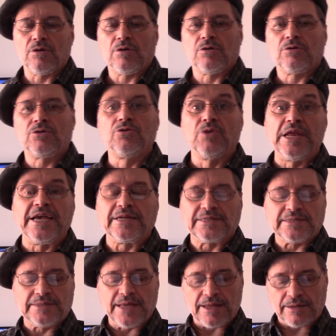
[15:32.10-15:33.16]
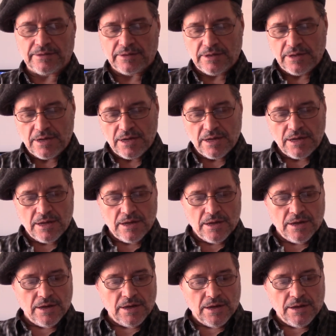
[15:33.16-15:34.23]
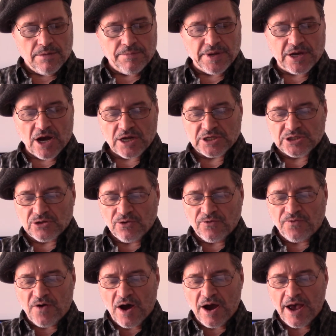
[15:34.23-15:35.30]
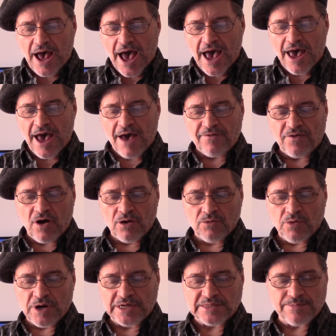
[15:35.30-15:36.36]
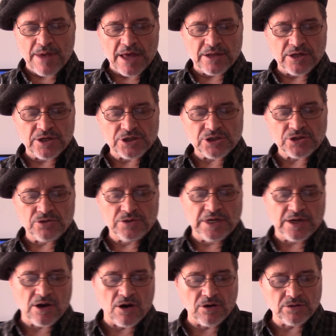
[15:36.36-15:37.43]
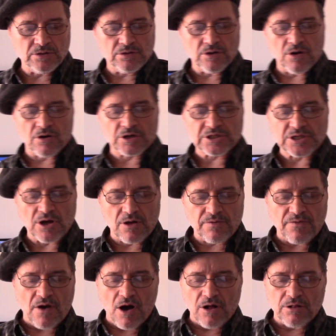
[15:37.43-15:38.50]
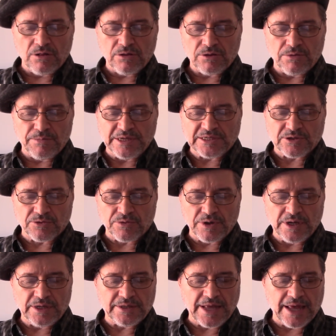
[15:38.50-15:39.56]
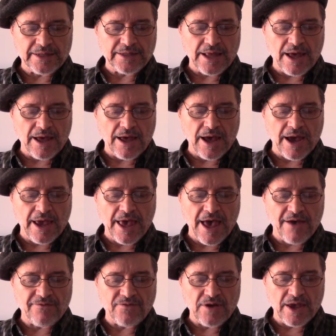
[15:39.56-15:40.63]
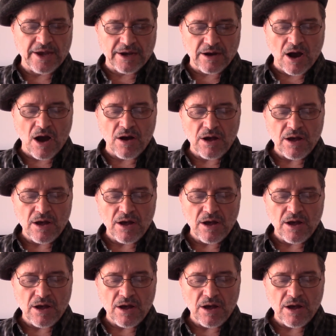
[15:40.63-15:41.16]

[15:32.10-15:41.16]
list. And because so far I have always managed to decode or solve all the mystery that I have encountered,